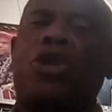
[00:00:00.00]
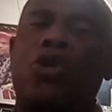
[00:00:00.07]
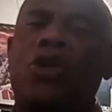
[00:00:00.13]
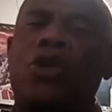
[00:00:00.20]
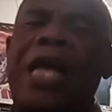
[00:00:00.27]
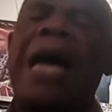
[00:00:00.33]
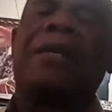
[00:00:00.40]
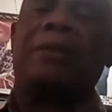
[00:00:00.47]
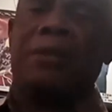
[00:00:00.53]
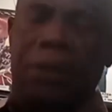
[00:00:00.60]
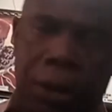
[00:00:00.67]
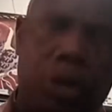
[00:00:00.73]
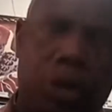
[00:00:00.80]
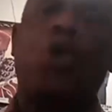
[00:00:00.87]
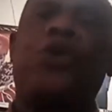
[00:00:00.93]
do that,
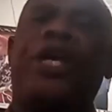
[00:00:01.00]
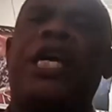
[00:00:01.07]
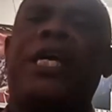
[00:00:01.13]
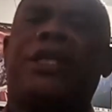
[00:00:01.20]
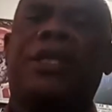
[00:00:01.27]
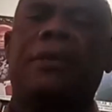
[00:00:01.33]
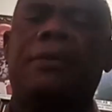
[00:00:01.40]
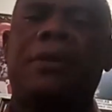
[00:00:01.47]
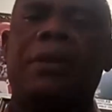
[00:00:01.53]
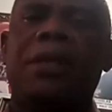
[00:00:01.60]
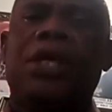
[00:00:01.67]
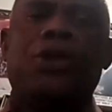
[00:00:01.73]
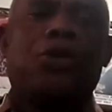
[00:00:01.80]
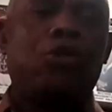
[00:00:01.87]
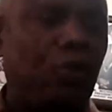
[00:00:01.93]
do it.
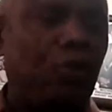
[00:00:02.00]
You,